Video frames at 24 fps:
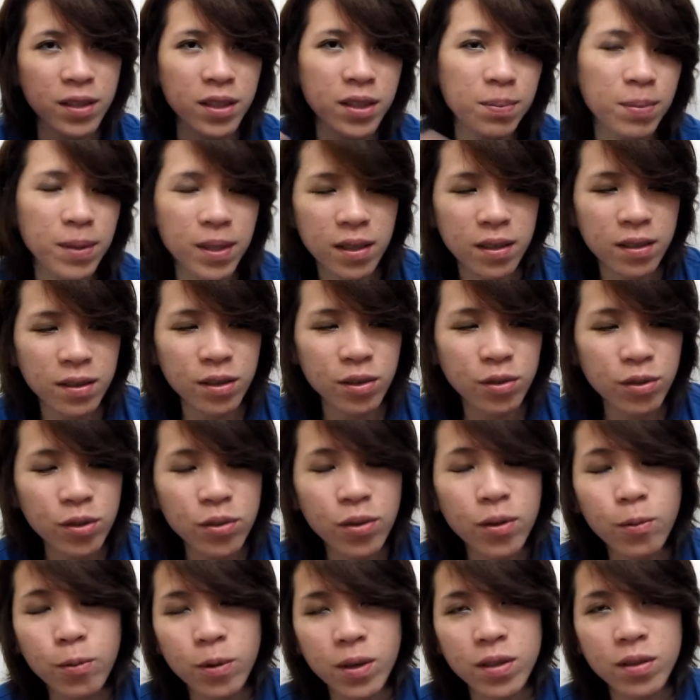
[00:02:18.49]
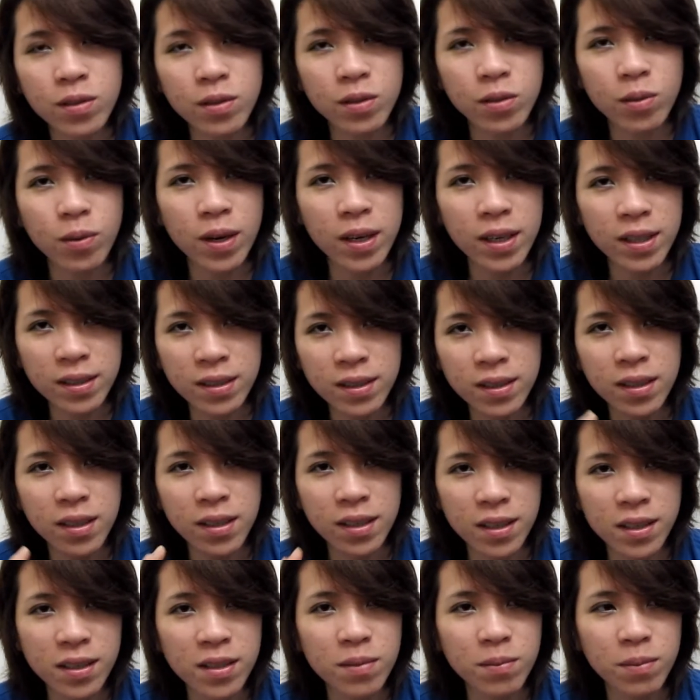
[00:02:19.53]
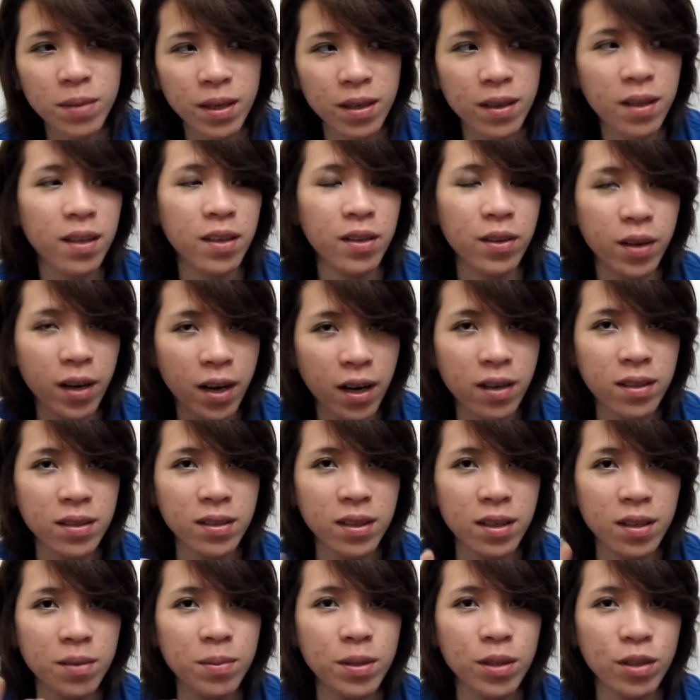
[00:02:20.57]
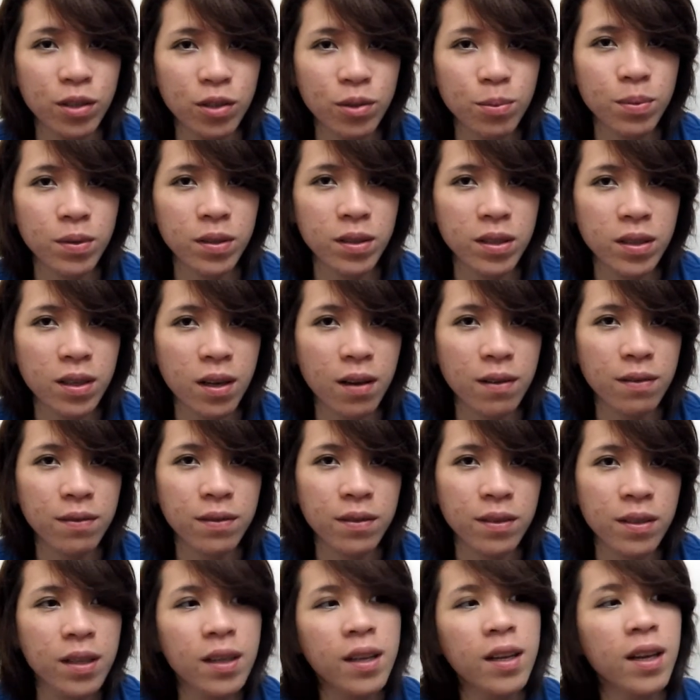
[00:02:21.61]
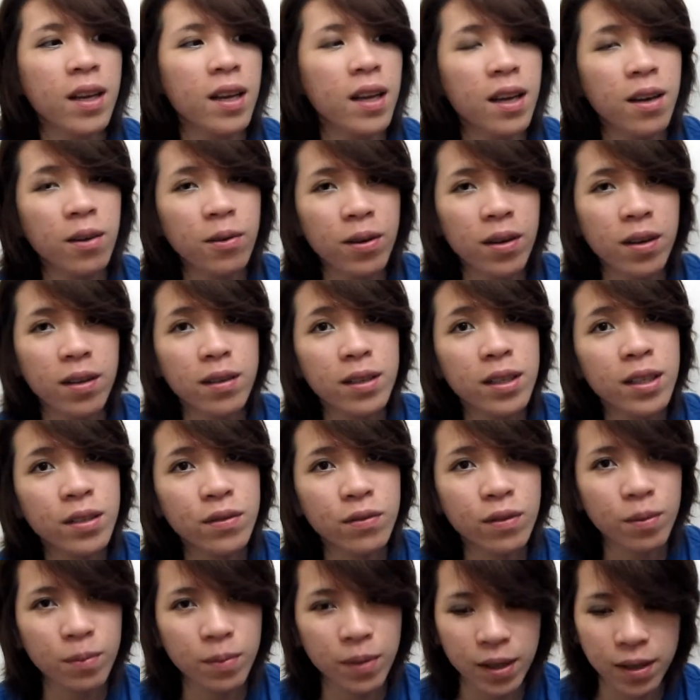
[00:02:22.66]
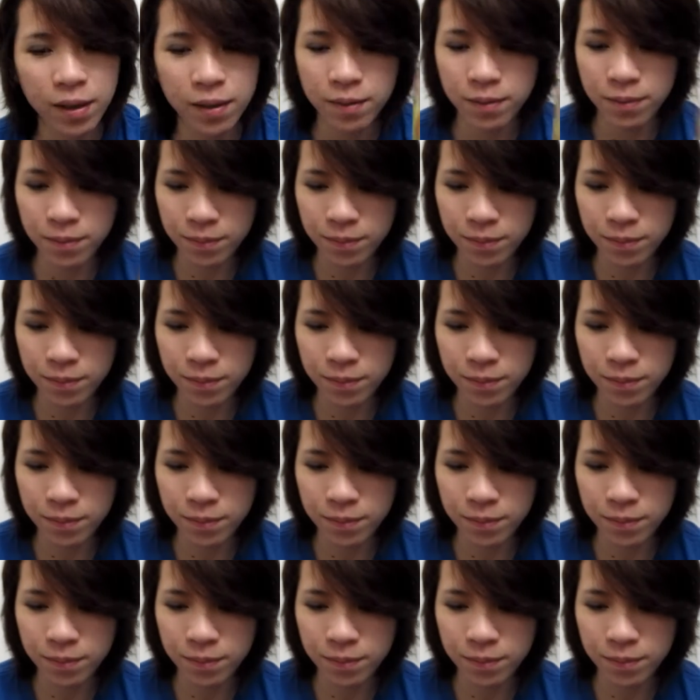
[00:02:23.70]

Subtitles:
Just because you do it once or twice, it doesn't mean that your hair is going to be super soft. Well, at least for me.